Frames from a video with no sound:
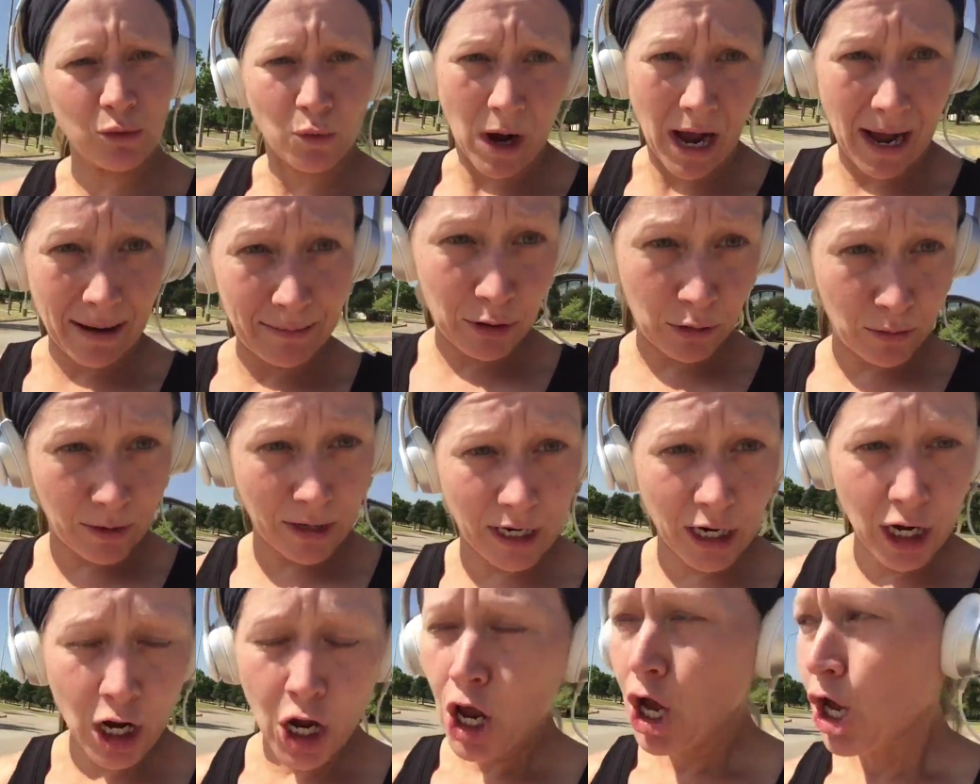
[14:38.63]
is why I'm
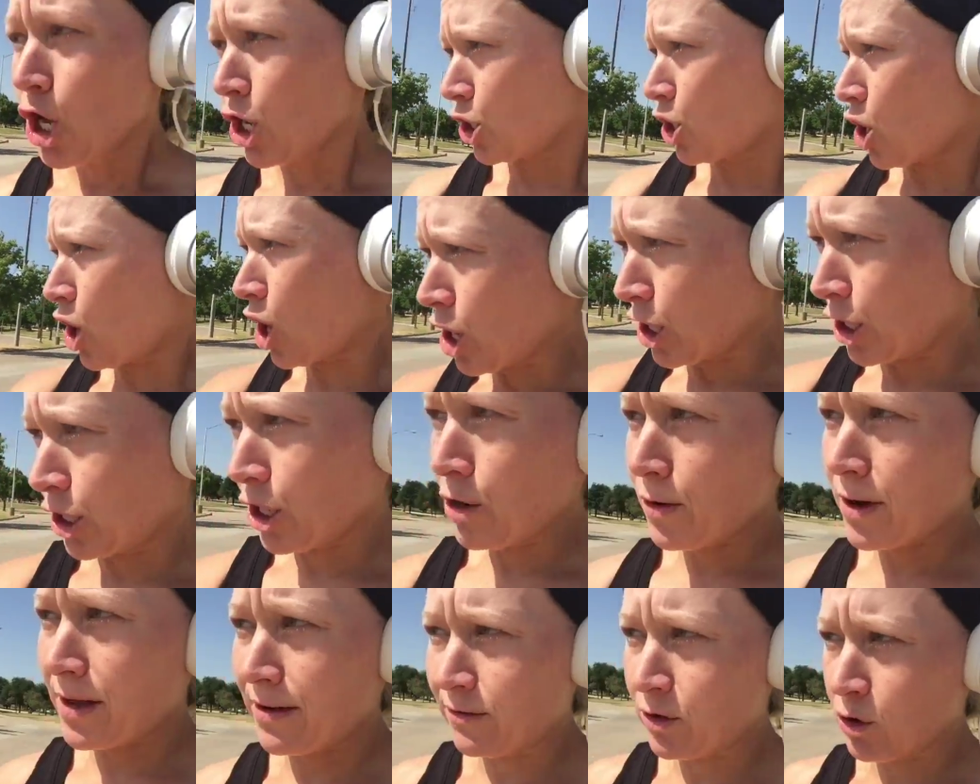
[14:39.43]
doing
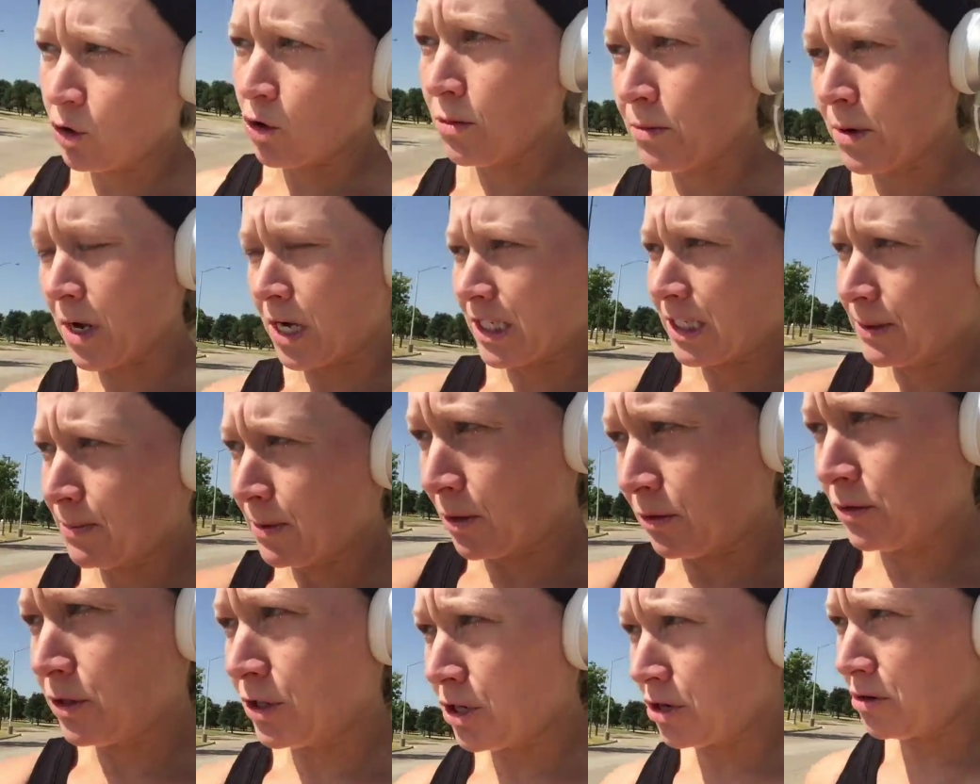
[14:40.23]
cardio, even though I'm not
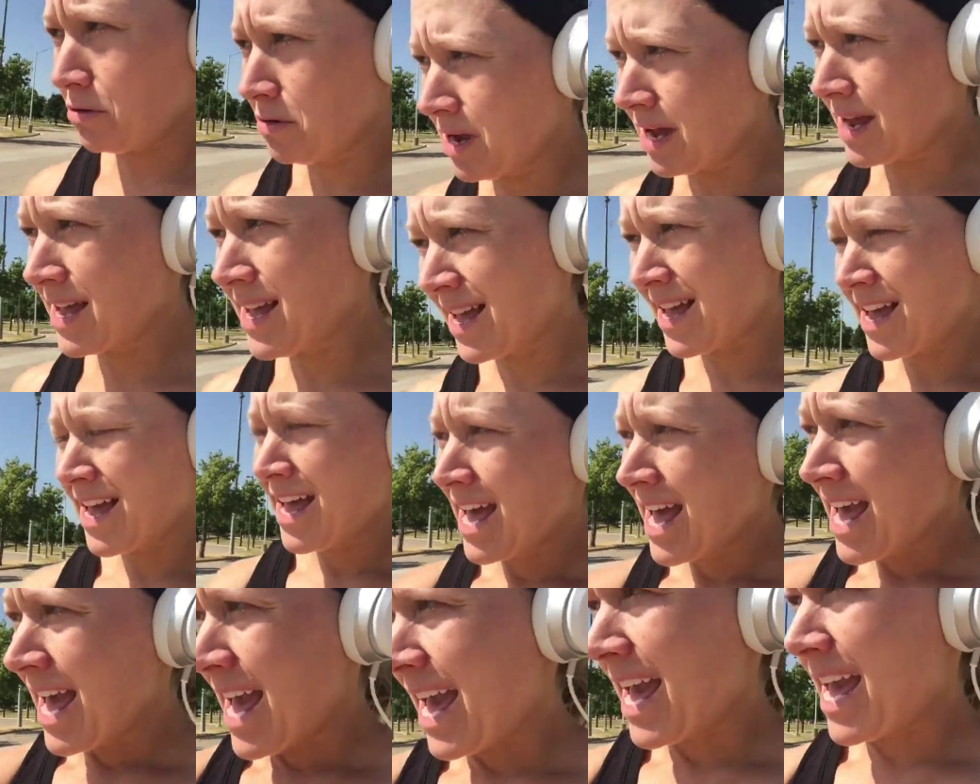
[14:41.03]
supposed to.
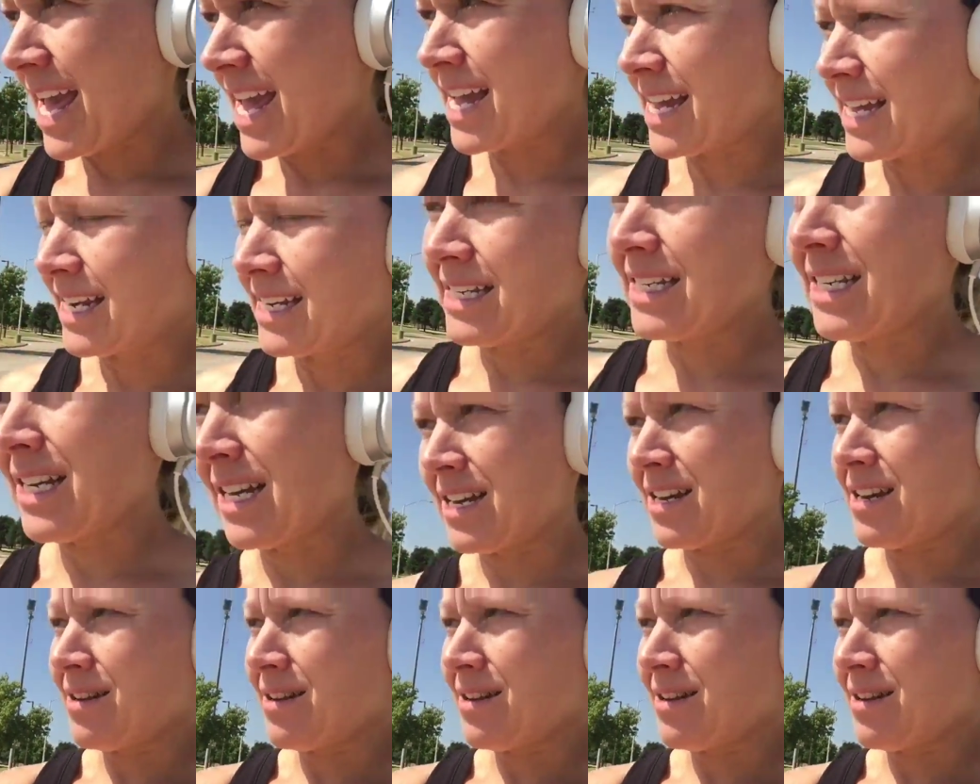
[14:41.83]
And